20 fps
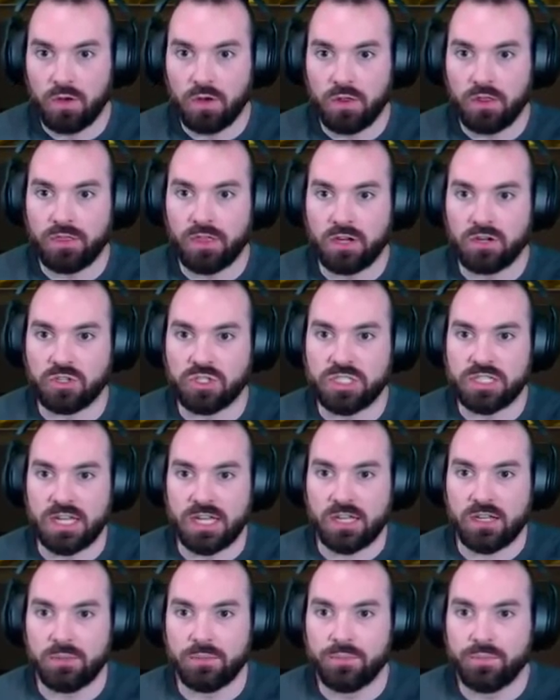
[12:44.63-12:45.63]

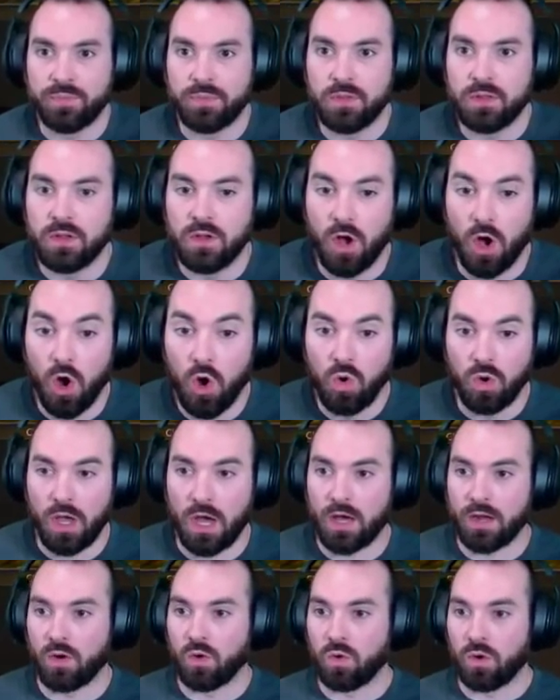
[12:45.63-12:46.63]
Thunderstick. Oh
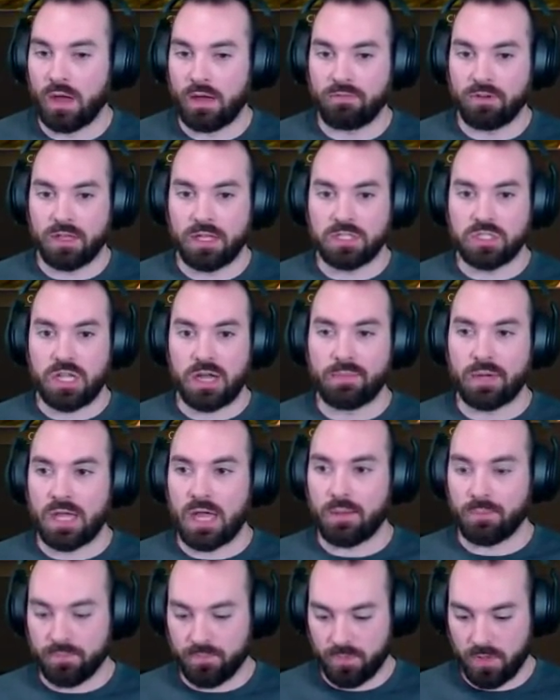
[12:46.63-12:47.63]
god, oh, everything's coming
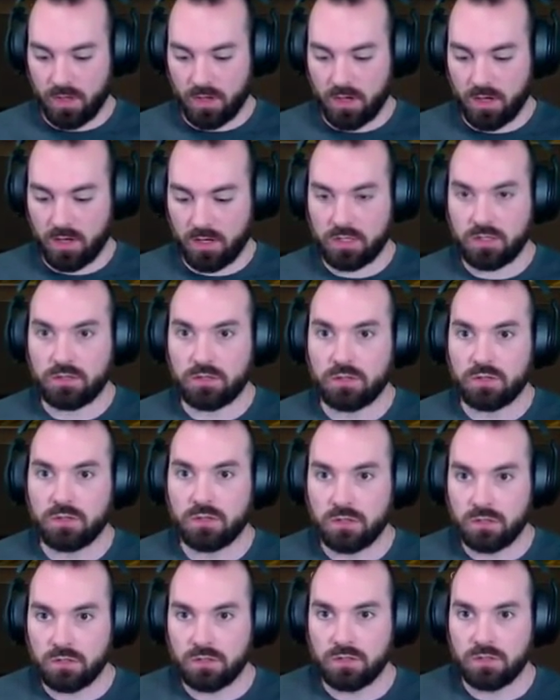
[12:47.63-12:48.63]
up. Uh,
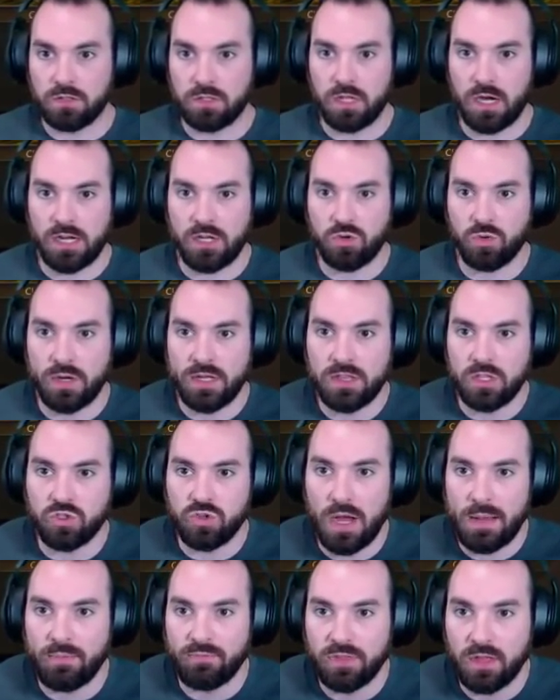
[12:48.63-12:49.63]
can I create the
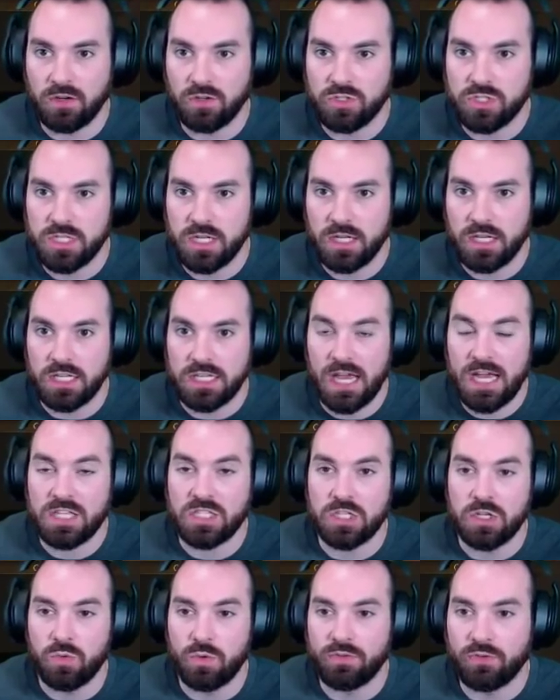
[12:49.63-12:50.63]
tribe of Thunderstick?
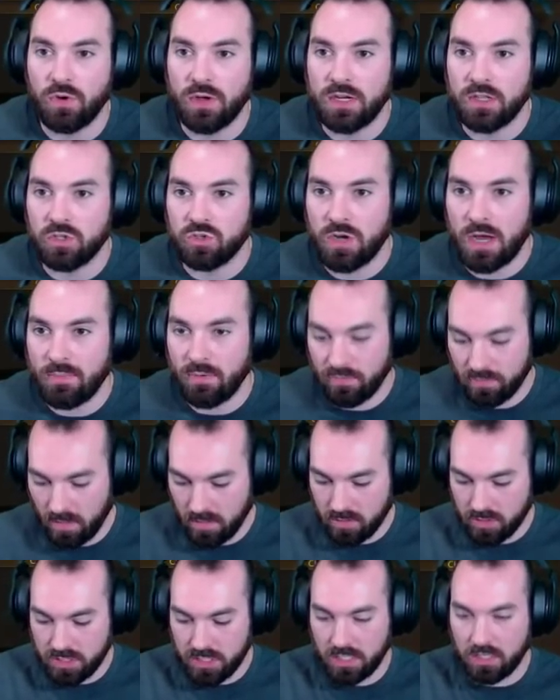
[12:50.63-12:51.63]
Yes, we've created the tribe of
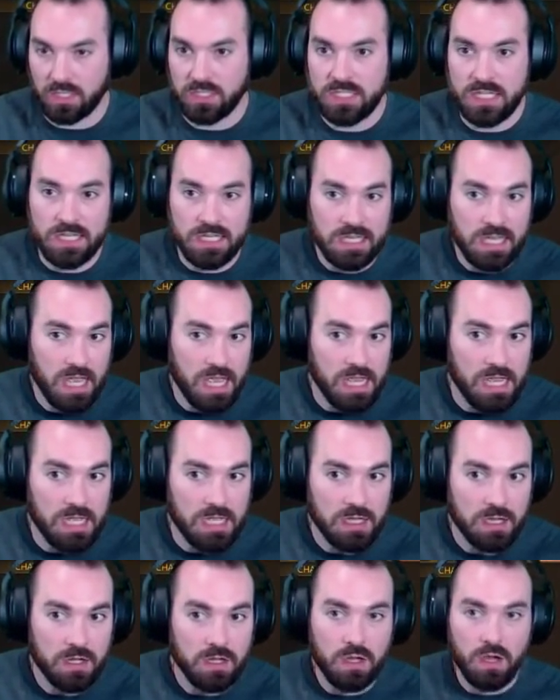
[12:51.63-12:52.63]
Thunderstick. Let's hit
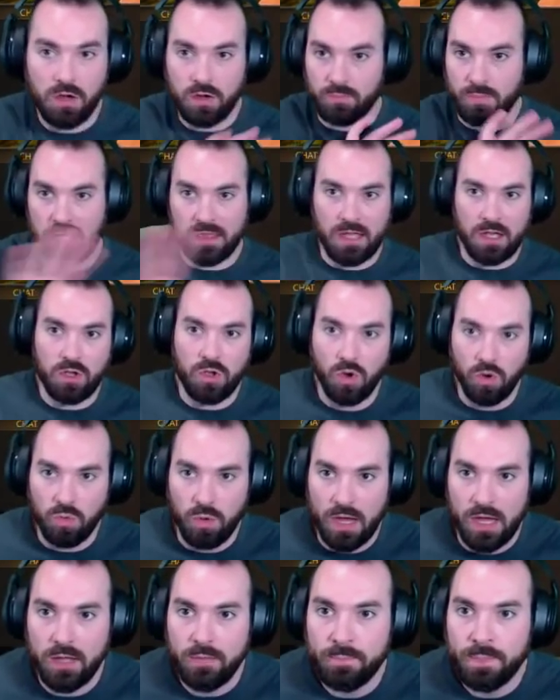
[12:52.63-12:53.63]
K, make that go
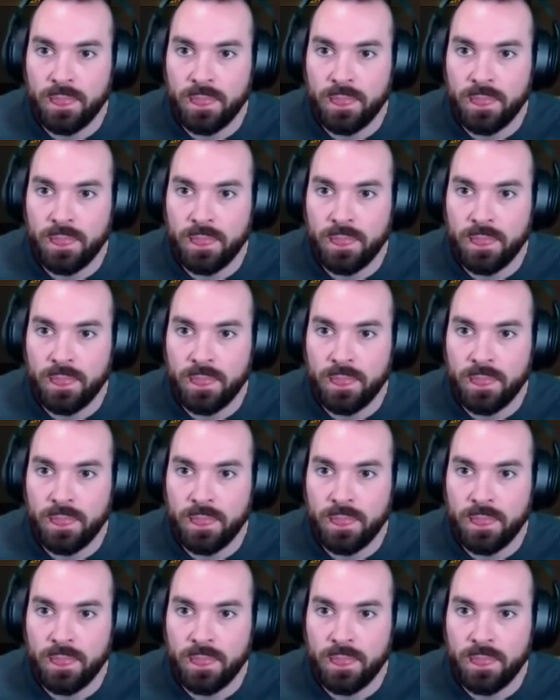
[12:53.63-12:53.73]
away.